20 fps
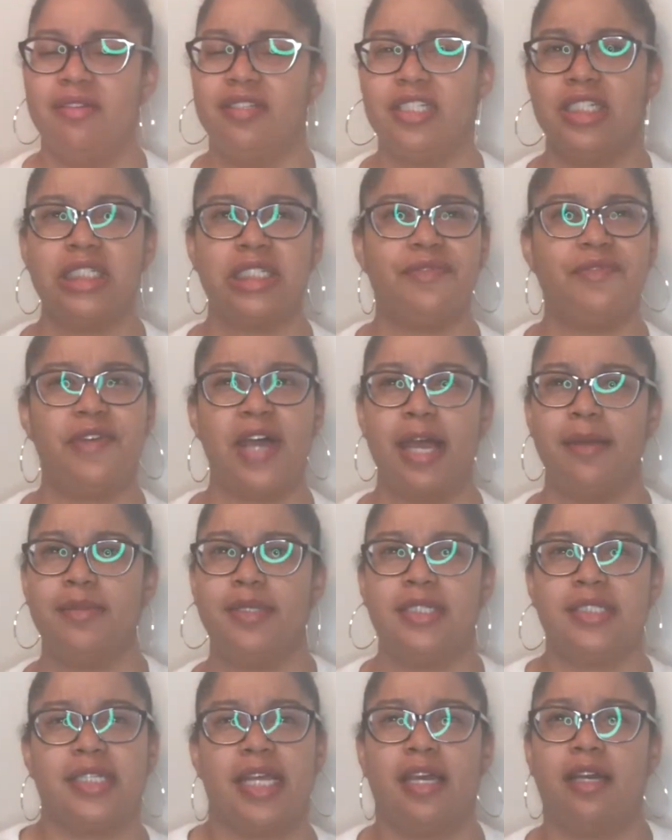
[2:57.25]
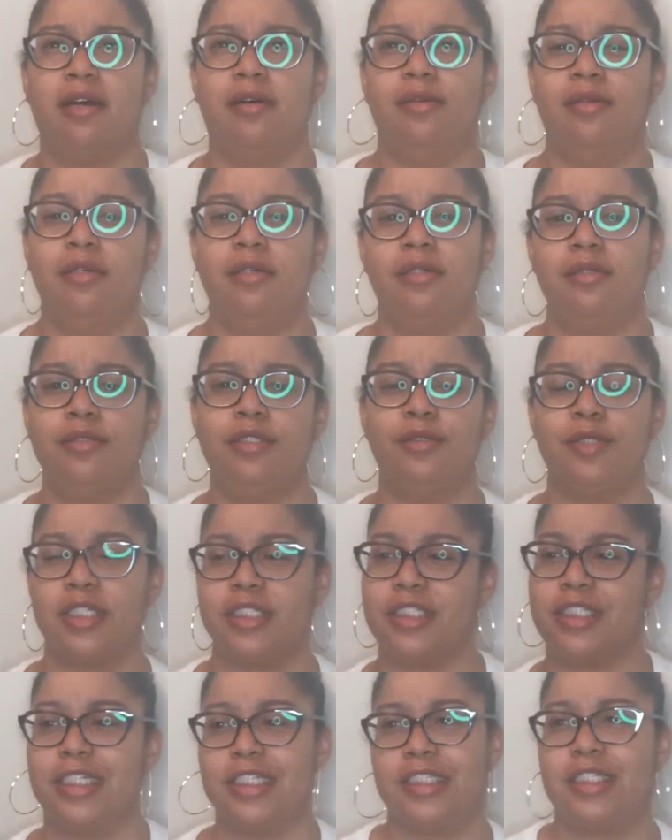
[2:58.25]
just fabulous. Like, oh, you
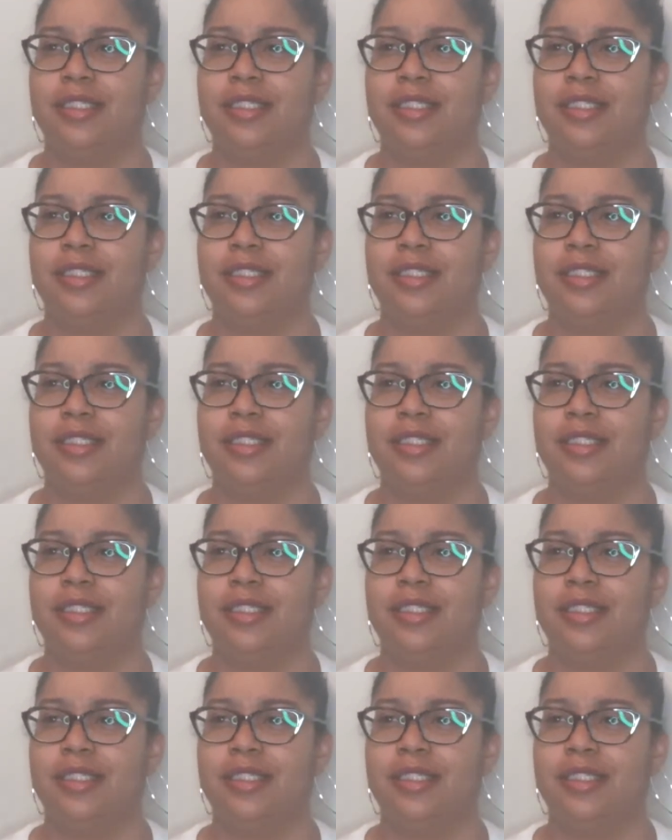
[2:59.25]
could